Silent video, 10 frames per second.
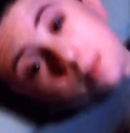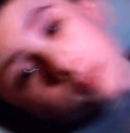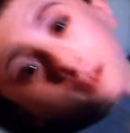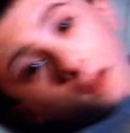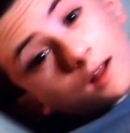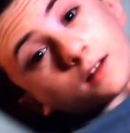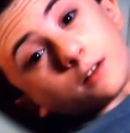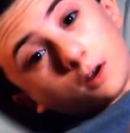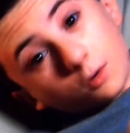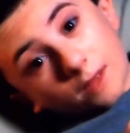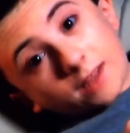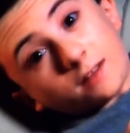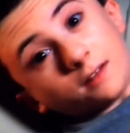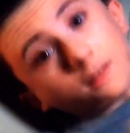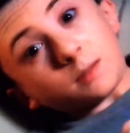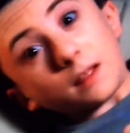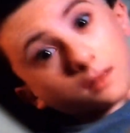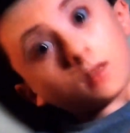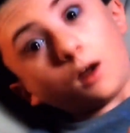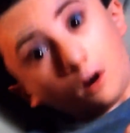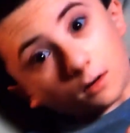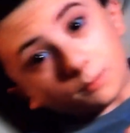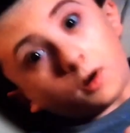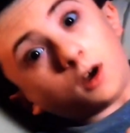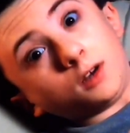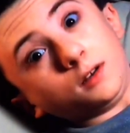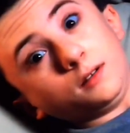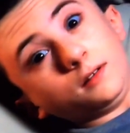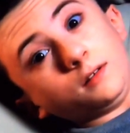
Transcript: It's the not knowing. That's the hard part.